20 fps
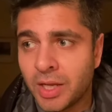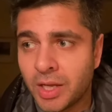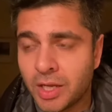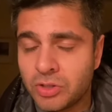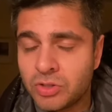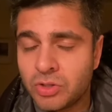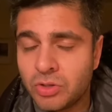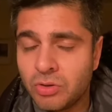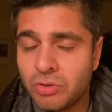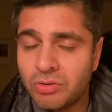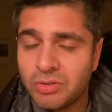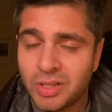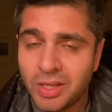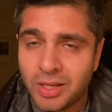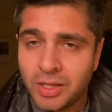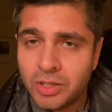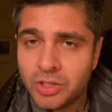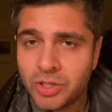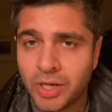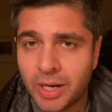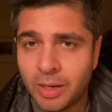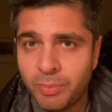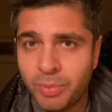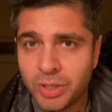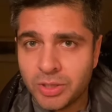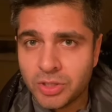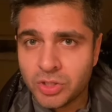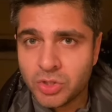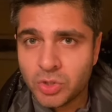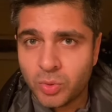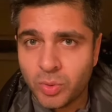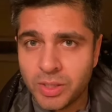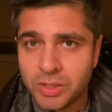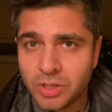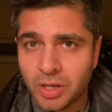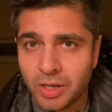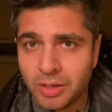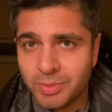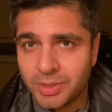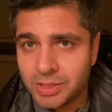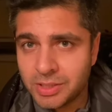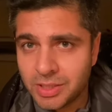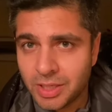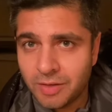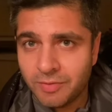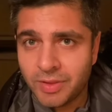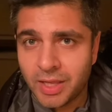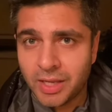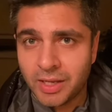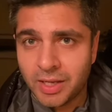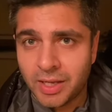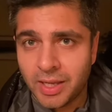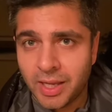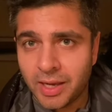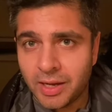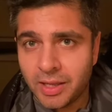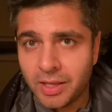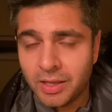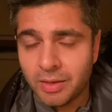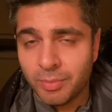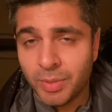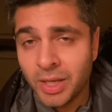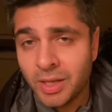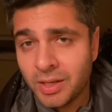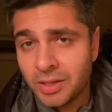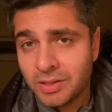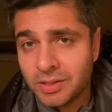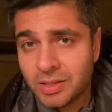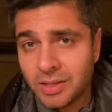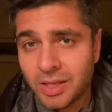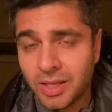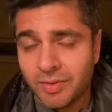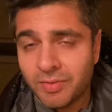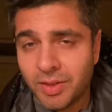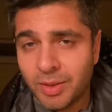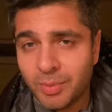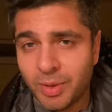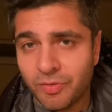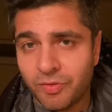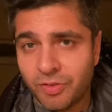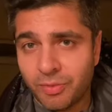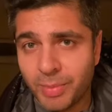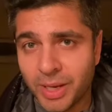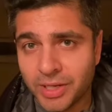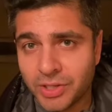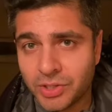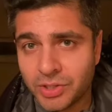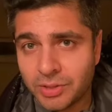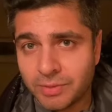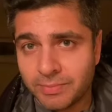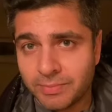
And two, they're going to try to put the squeeze on him and see if they could get him to give them information.